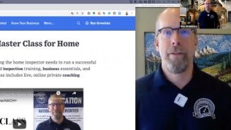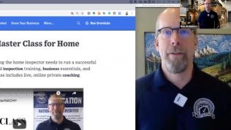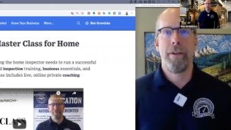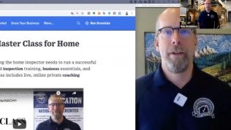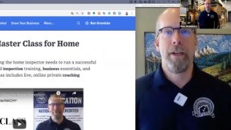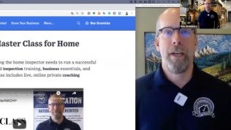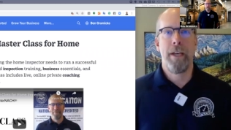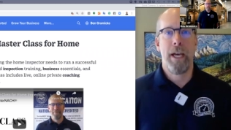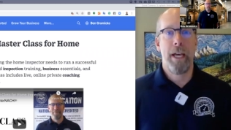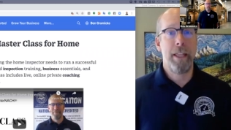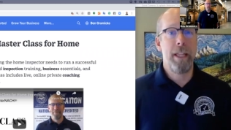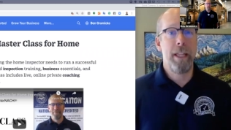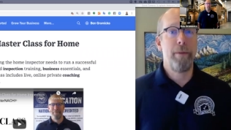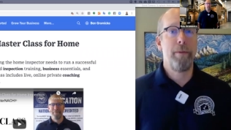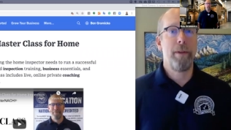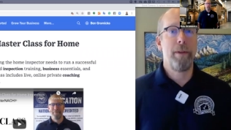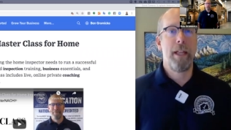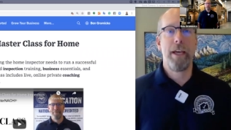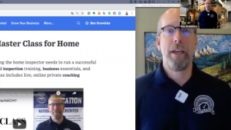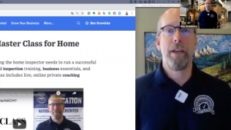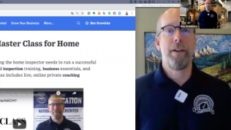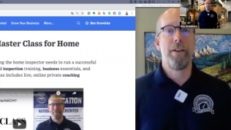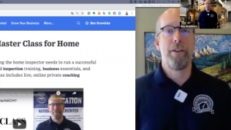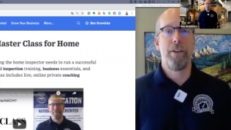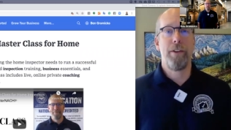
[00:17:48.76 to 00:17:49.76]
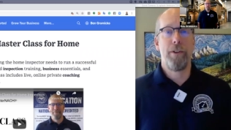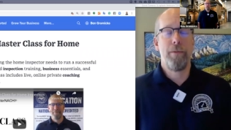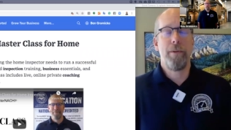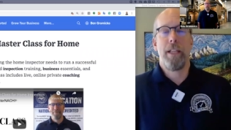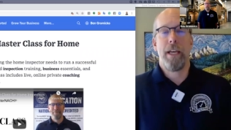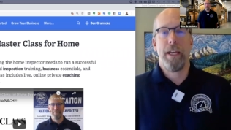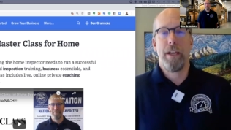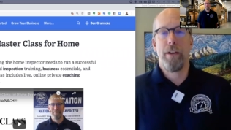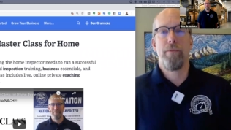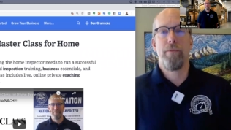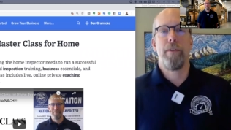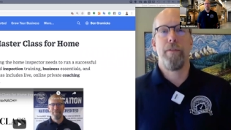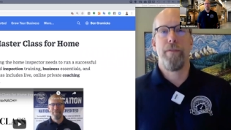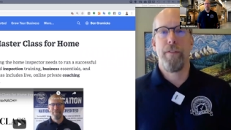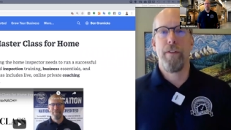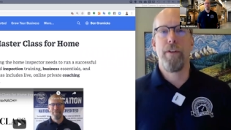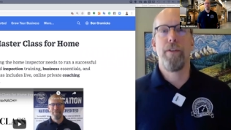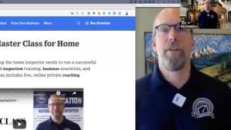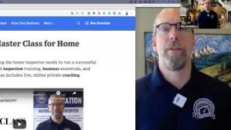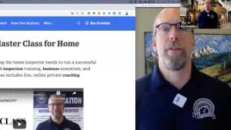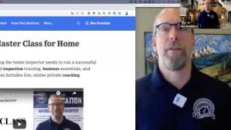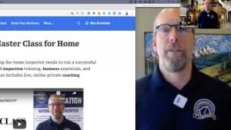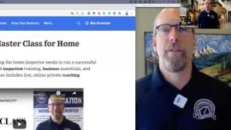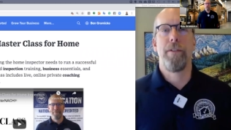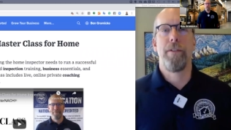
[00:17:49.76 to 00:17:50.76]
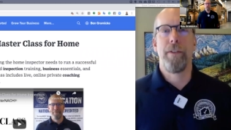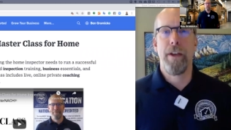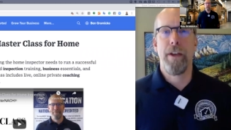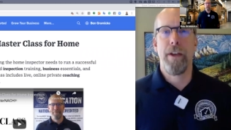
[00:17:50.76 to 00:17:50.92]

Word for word: and they would like, you would like a referral if you